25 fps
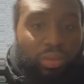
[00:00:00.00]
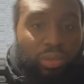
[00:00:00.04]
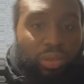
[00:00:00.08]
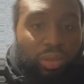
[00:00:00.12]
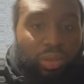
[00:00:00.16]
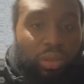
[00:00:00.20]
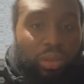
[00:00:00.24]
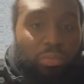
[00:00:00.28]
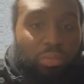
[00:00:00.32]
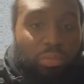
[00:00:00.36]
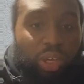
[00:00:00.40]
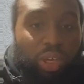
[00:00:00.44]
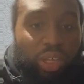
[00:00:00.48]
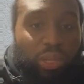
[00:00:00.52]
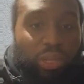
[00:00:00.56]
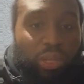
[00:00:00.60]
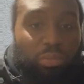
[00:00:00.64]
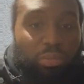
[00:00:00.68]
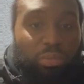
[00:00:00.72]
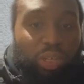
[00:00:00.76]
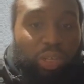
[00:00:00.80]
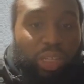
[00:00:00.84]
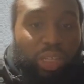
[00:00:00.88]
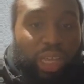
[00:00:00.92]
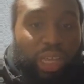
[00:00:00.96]
But
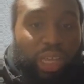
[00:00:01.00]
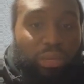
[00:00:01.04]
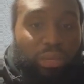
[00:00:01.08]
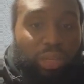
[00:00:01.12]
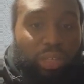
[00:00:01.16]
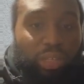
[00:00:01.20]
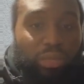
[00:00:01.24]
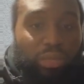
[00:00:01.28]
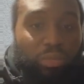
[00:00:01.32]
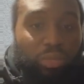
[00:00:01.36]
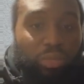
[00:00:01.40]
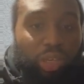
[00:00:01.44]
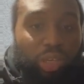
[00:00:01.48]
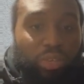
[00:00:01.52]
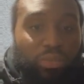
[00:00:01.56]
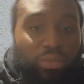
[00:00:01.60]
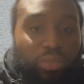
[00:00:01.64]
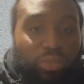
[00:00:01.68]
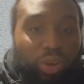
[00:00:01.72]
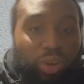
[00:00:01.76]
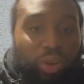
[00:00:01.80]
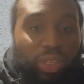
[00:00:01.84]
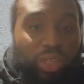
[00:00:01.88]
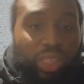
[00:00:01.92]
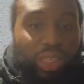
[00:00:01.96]
like, as
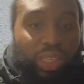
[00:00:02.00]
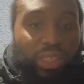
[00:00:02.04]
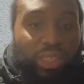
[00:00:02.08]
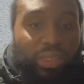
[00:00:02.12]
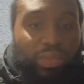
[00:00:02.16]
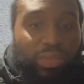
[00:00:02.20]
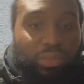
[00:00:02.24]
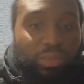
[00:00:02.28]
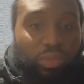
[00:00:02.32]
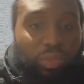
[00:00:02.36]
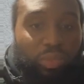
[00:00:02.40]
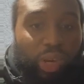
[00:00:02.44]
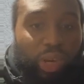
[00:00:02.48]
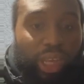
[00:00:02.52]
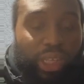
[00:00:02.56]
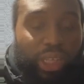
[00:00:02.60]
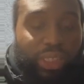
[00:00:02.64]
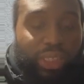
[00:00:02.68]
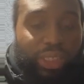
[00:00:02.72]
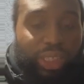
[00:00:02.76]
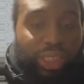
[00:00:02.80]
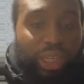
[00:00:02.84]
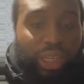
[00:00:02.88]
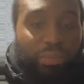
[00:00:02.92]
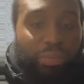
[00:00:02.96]
far as what I
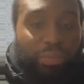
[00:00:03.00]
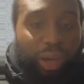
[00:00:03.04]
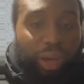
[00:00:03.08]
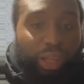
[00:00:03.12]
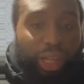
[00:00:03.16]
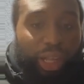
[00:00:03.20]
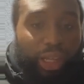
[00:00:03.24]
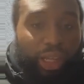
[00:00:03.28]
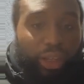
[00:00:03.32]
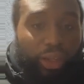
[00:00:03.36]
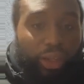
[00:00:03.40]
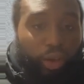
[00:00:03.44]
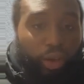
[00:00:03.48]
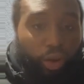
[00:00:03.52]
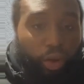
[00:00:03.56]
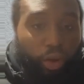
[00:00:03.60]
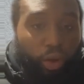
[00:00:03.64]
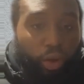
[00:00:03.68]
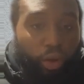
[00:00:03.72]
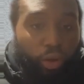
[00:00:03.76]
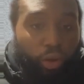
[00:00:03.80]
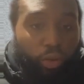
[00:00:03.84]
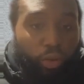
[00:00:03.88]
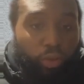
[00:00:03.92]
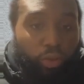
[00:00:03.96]
said about like the
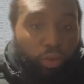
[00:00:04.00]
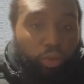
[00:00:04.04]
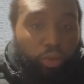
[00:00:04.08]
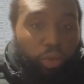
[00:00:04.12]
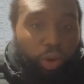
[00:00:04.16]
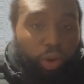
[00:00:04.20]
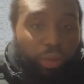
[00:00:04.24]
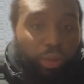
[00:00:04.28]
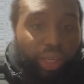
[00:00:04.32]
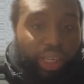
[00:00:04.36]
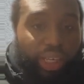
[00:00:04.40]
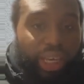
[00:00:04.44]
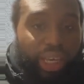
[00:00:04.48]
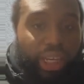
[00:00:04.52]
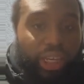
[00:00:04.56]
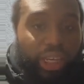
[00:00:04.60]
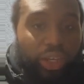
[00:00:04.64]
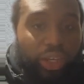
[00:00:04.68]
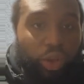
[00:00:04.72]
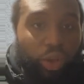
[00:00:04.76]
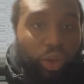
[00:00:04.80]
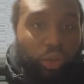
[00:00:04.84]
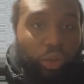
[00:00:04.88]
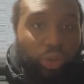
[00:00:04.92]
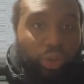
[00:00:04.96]
whole woman getting
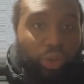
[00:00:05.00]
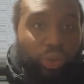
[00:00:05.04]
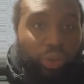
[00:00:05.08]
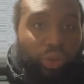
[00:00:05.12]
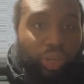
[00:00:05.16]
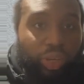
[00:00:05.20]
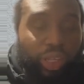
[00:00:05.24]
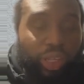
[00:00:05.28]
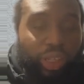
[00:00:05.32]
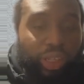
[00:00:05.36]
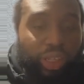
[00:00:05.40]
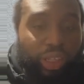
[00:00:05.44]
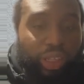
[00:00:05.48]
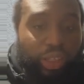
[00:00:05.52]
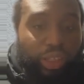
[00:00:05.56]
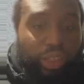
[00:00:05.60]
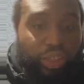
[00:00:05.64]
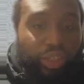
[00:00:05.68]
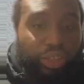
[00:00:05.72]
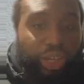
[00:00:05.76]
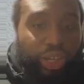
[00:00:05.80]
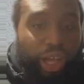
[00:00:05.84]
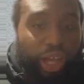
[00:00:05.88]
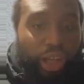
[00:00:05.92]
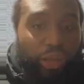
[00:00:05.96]
older and the
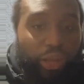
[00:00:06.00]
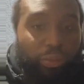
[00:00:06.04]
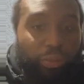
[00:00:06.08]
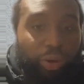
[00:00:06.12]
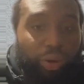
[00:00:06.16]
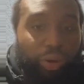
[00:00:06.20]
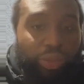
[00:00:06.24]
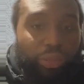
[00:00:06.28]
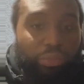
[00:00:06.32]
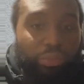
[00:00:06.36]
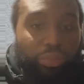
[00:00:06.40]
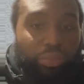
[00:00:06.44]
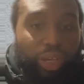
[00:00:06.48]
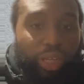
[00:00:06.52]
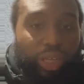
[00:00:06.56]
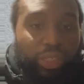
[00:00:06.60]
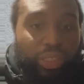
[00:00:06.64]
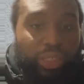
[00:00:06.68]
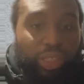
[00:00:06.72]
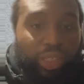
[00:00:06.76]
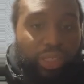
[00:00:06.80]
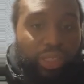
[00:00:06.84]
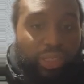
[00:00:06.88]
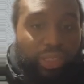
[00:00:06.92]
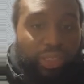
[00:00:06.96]
childbirthing
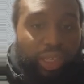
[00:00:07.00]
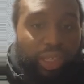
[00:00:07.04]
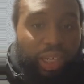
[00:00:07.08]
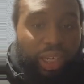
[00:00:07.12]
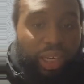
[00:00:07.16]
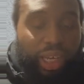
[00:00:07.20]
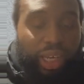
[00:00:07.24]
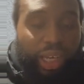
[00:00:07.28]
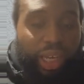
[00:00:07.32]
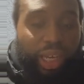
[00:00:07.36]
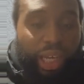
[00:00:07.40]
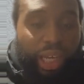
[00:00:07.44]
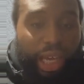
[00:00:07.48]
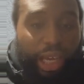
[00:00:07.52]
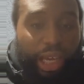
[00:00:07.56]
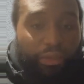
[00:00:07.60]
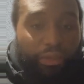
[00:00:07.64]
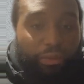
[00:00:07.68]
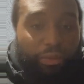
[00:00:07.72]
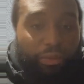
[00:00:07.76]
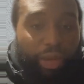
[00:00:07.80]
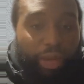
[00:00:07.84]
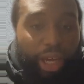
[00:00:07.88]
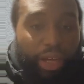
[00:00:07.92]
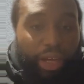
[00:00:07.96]
process, if
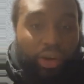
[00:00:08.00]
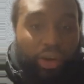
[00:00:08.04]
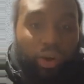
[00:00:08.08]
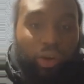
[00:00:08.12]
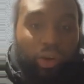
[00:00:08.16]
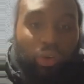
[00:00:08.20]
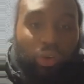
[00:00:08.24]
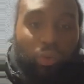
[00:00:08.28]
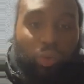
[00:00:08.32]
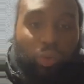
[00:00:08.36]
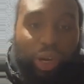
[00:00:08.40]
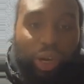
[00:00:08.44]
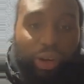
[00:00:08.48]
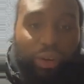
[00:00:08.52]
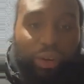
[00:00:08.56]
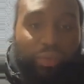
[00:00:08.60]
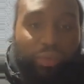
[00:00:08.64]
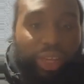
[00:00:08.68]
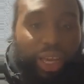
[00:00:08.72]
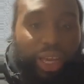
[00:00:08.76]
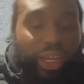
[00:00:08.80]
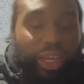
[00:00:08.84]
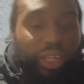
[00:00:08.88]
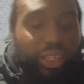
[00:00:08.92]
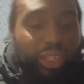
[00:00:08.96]
men are aware of
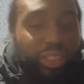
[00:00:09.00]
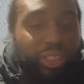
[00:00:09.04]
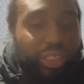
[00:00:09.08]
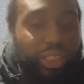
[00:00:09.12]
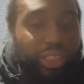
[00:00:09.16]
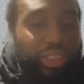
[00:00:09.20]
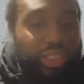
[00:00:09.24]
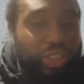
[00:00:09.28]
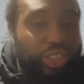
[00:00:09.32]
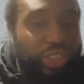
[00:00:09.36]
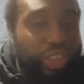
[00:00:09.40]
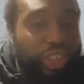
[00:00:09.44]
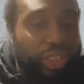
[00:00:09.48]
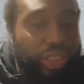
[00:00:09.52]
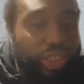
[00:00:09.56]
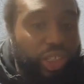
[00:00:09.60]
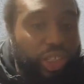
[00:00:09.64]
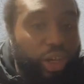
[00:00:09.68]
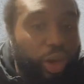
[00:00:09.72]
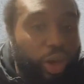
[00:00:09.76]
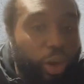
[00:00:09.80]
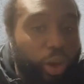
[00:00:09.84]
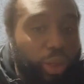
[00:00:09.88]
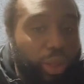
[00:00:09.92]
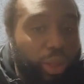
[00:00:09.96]
that, doesn't it
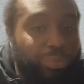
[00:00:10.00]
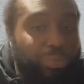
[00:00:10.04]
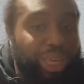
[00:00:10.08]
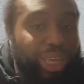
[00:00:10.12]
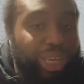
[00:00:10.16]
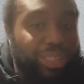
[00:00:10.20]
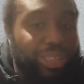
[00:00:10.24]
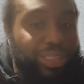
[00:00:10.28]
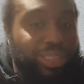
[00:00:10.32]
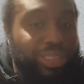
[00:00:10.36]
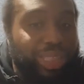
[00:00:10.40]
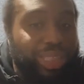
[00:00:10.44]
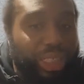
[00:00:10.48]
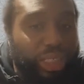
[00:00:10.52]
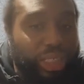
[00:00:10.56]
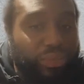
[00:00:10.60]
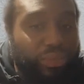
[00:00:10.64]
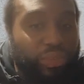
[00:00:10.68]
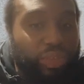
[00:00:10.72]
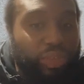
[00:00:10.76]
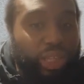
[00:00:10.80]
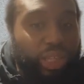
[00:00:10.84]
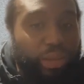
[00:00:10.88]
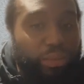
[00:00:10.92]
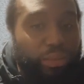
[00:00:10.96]
only make sense for
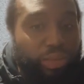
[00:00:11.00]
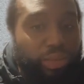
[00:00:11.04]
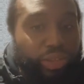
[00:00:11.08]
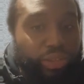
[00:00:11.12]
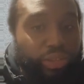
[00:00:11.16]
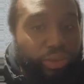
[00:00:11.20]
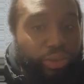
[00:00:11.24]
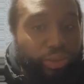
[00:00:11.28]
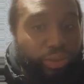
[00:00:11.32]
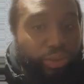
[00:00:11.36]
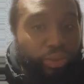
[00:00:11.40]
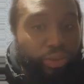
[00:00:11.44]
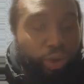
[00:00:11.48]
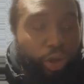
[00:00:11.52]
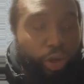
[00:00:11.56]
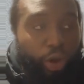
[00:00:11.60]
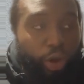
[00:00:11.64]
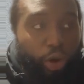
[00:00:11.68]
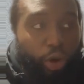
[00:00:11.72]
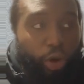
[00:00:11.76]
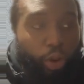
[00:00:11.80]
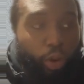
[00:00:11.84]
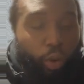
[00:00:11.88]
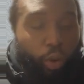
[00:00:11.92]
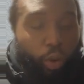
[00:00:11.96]
them to
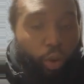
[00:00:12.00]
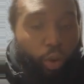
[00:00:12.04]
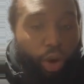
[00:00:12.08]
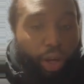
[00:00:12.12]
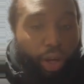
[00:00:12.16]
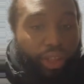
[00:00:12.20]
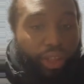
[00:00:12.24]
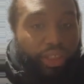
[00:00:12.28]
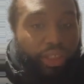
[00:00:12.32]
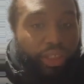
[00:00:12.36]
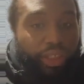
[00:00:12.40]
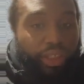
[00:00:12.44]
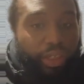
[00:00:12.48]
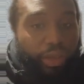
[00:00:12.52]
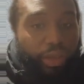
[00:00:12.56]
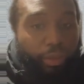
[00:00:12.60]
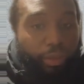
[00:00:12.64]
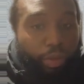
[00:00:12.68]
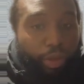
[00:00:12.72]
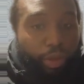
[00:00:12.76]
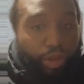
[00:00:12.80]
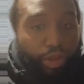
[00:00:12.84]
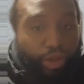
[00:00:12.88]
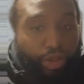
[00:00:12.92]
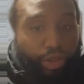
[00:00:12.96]
want to
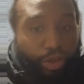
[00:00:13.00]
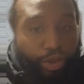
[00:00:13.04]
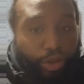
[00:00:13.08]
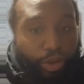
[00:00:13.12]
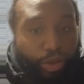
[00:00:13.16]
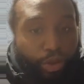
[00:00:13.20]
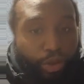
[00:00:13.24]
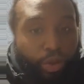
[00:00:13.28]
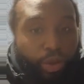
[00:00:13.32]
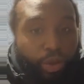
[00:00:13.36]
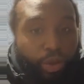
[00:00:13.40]
pursue